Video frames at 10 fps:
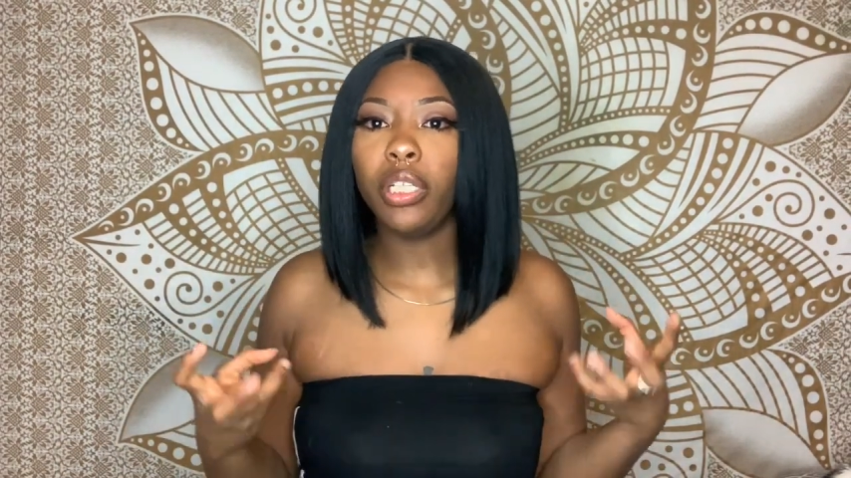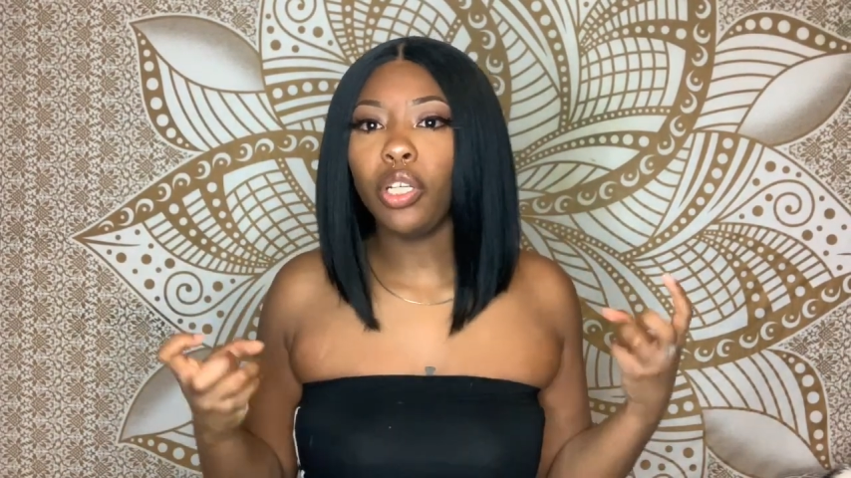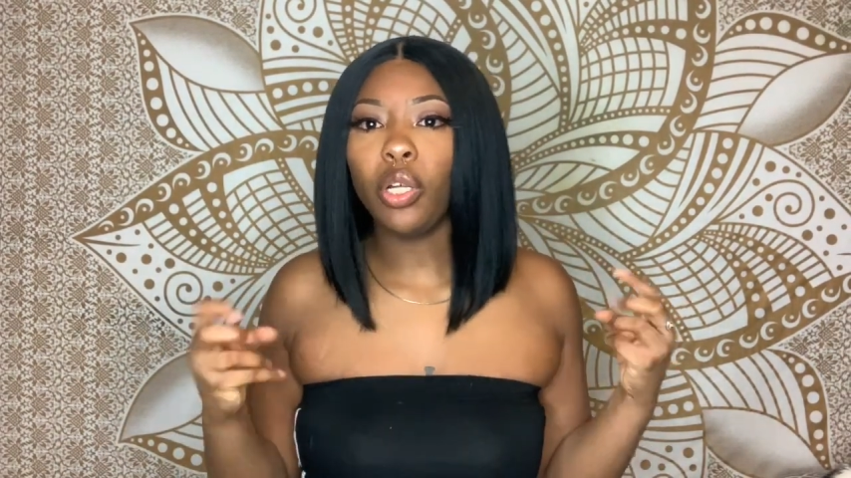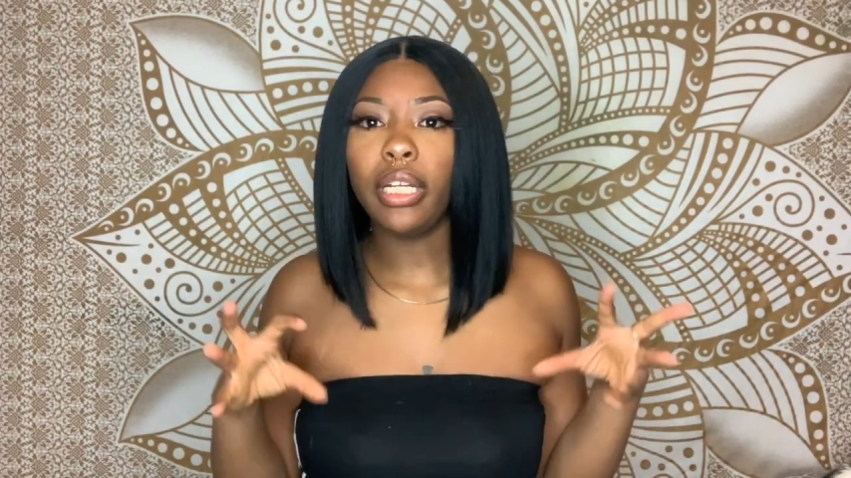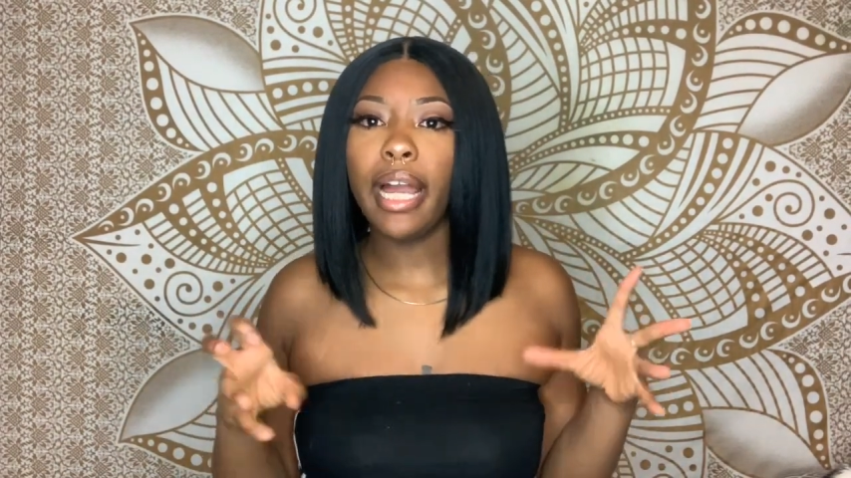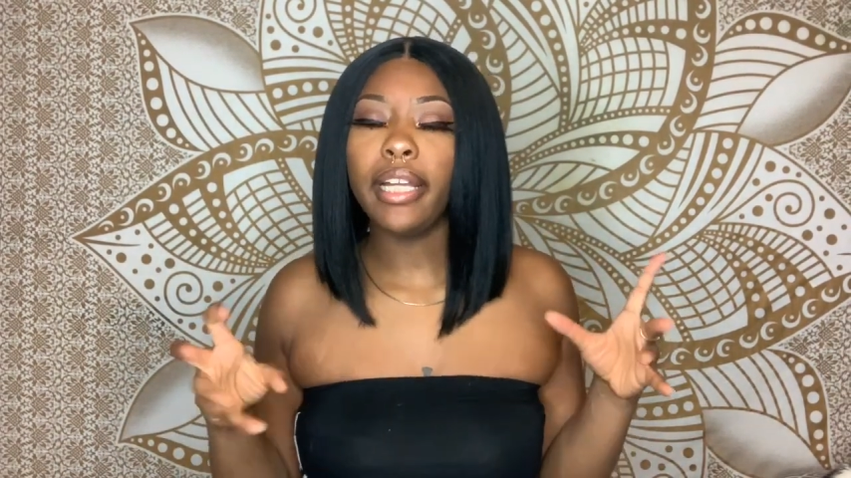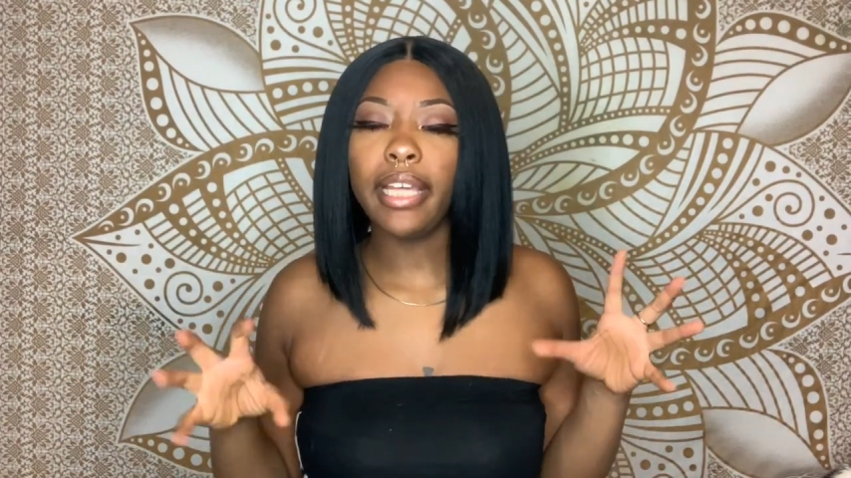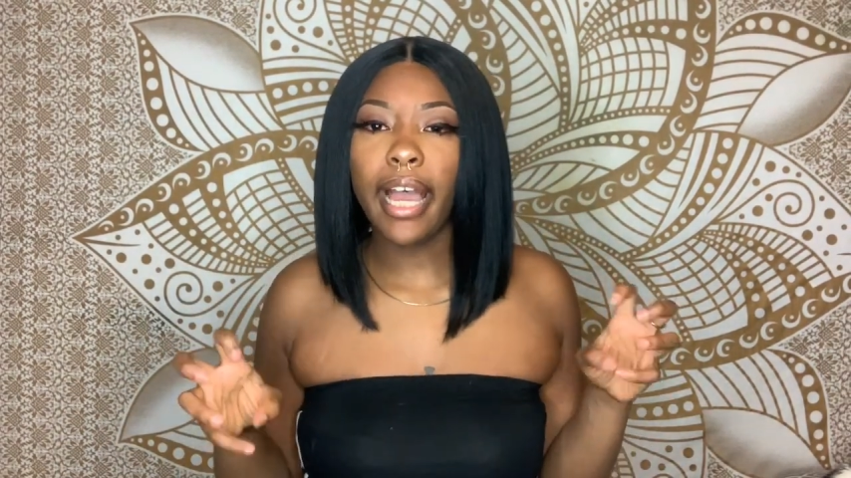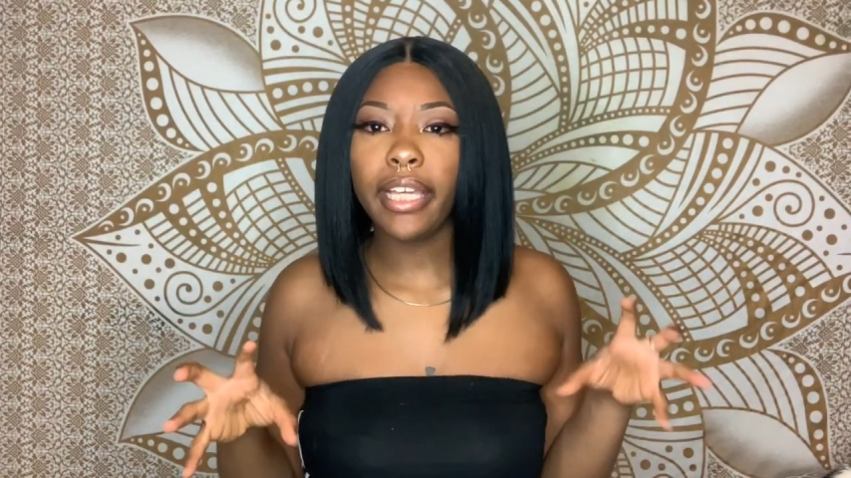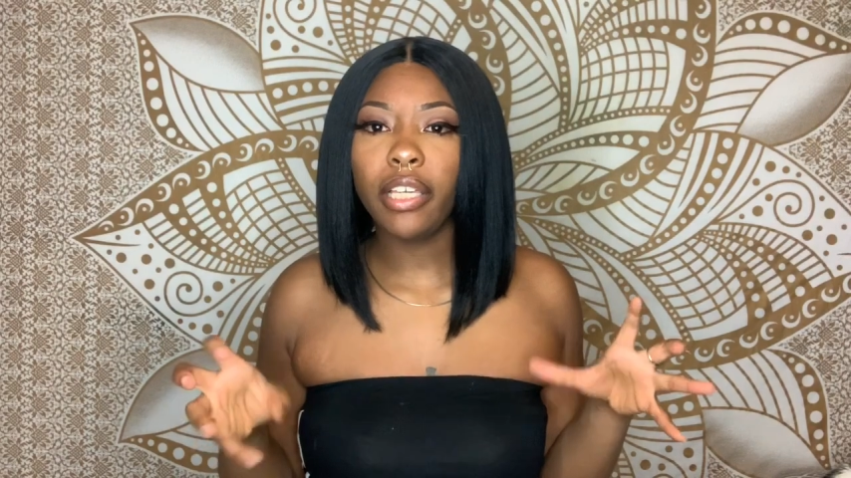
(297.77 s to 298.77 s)
you know,
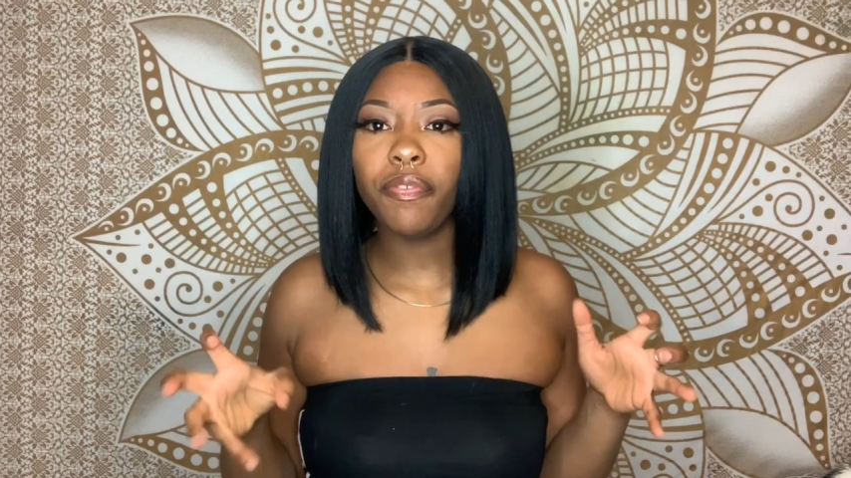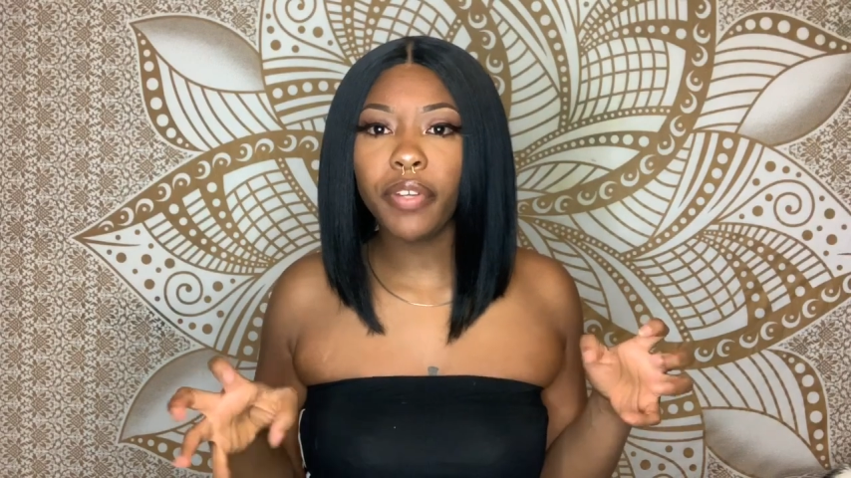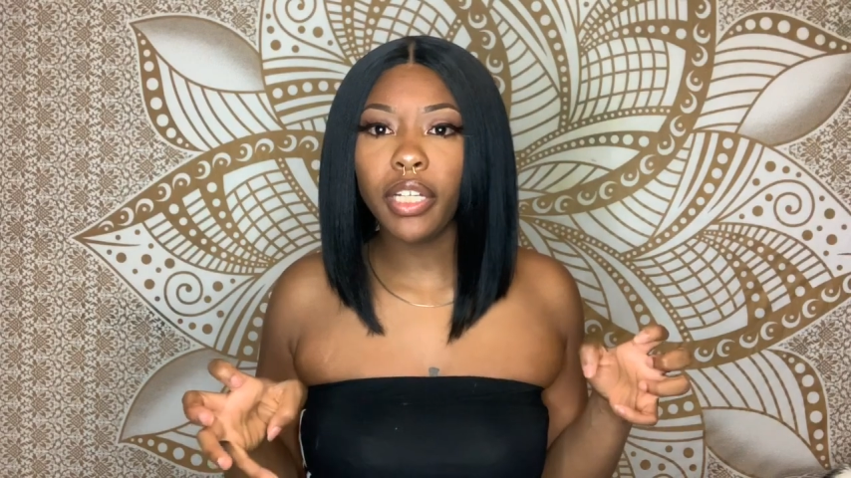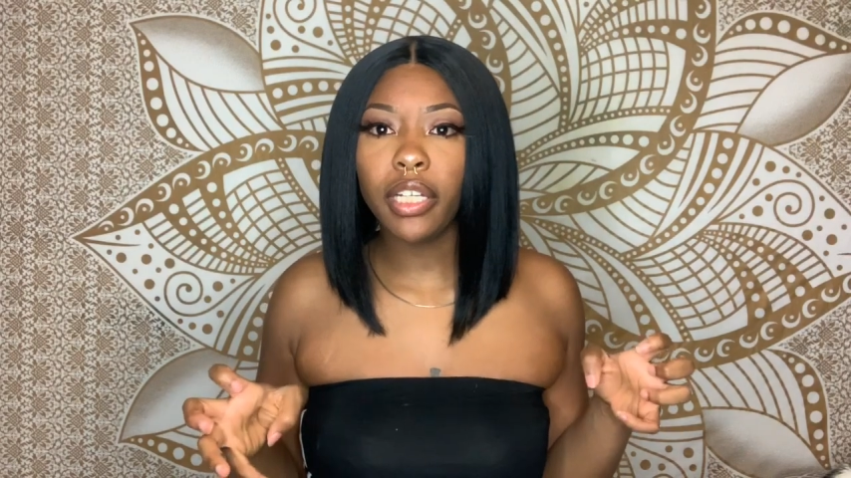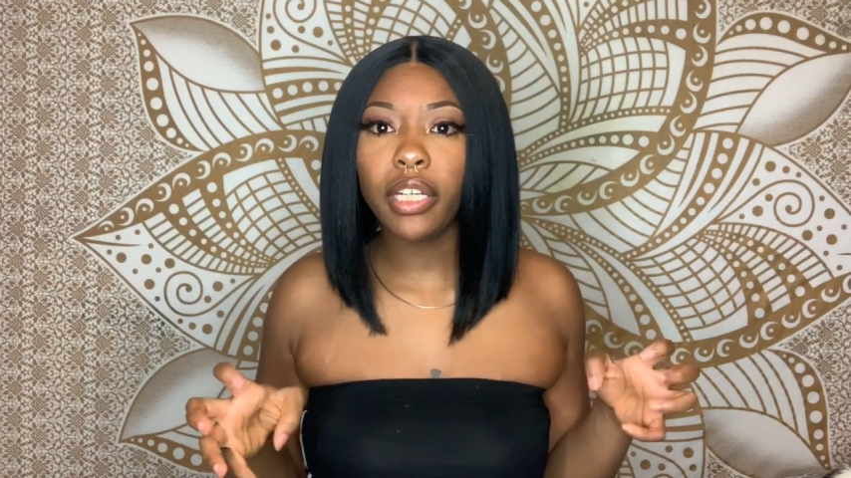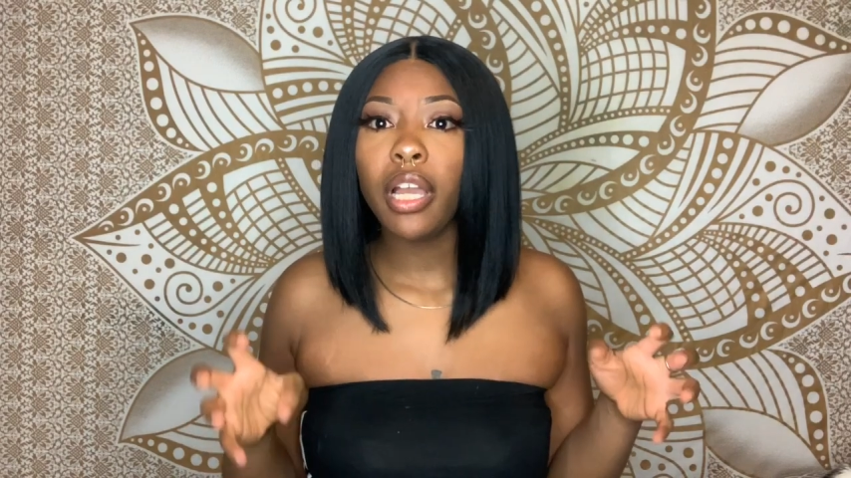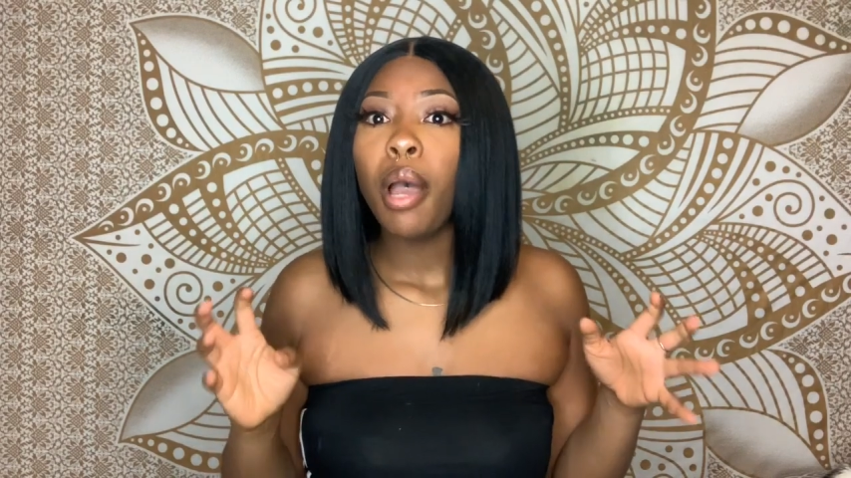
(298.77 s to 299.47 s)
yucky feeling,